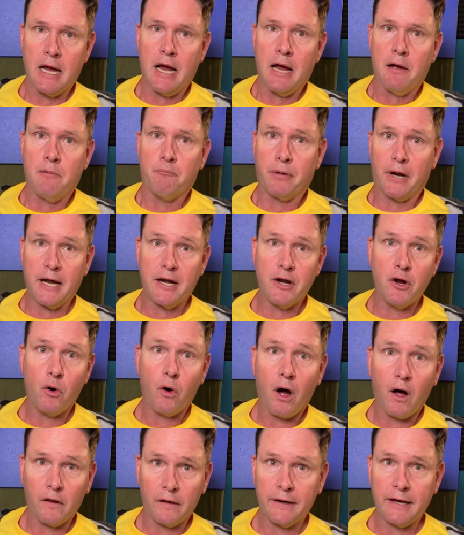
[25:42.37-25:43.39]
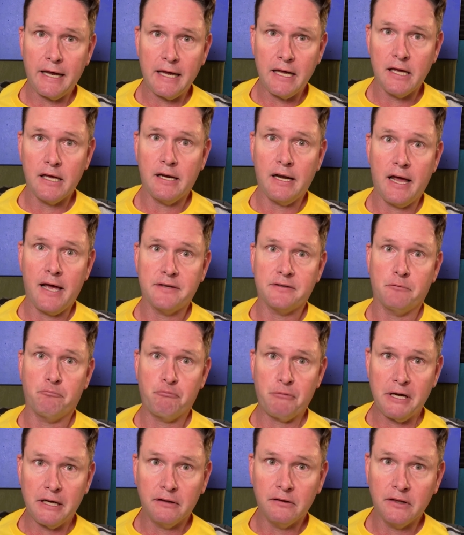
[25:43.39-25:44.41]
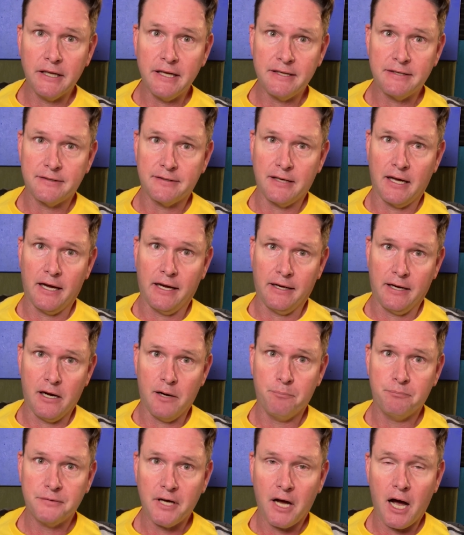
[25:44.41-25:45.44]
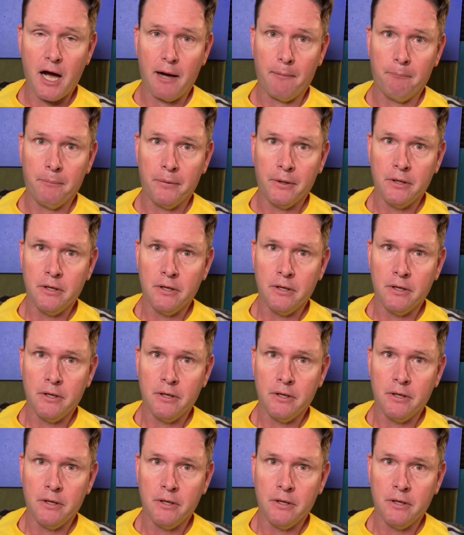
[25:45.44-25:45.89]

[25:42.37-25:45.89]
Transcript: but I know Holiday Inn has a big lit sign up top.